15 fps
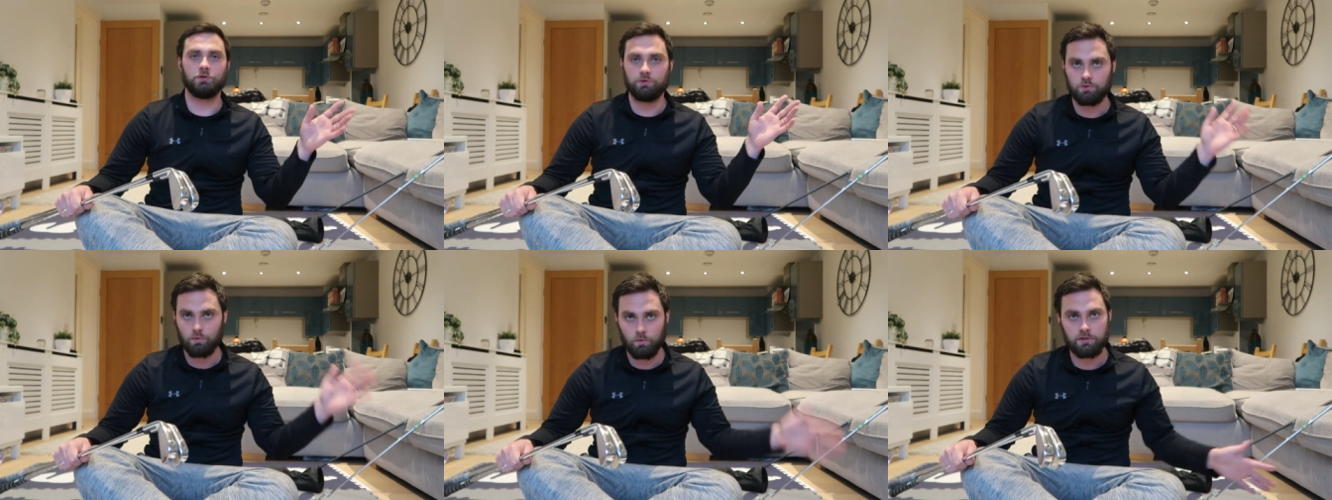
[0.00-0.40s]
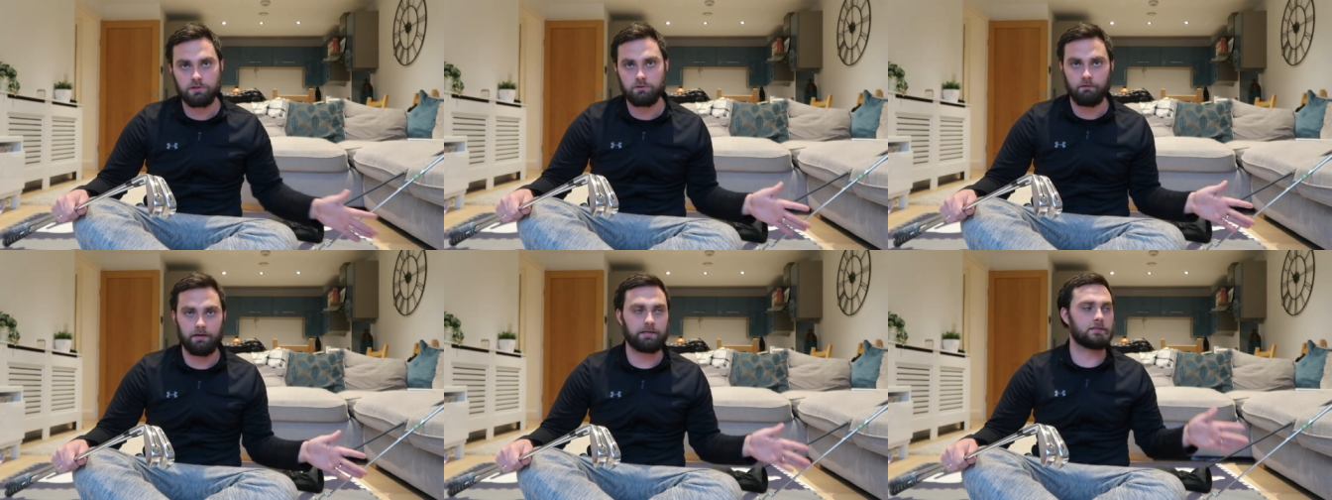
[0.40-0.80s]
You saw the
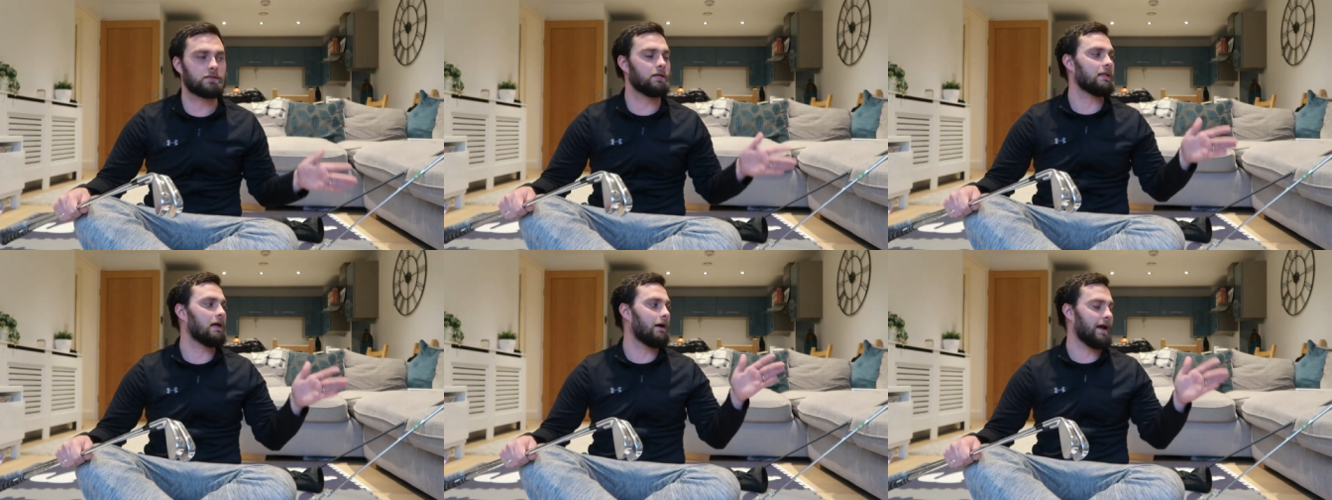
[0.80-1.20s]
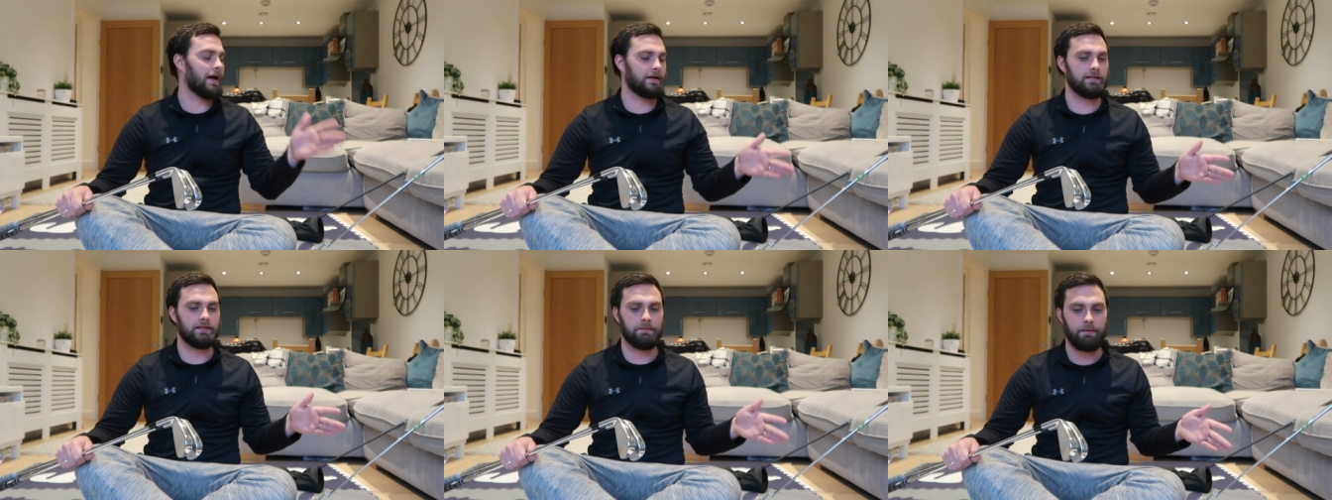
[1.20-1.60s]
Srixon that I
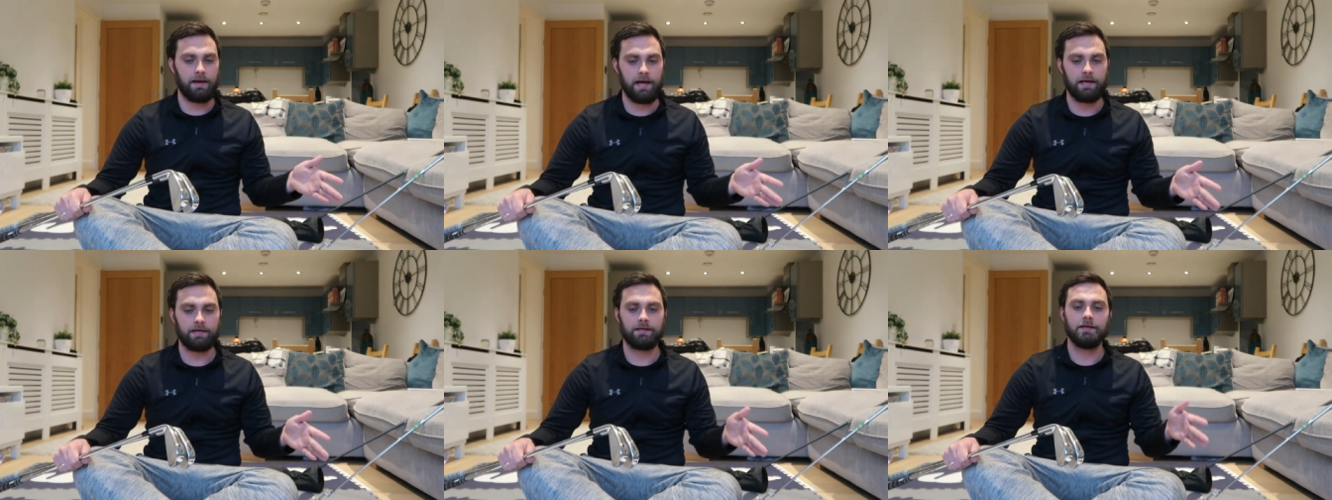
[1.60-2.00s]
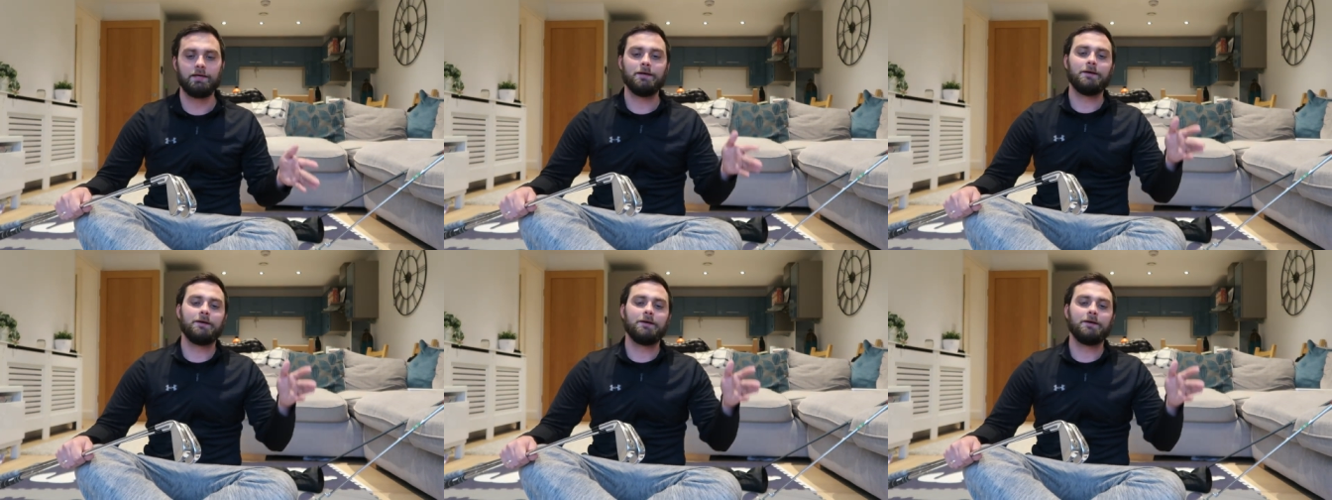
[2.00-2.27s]
had in the bag.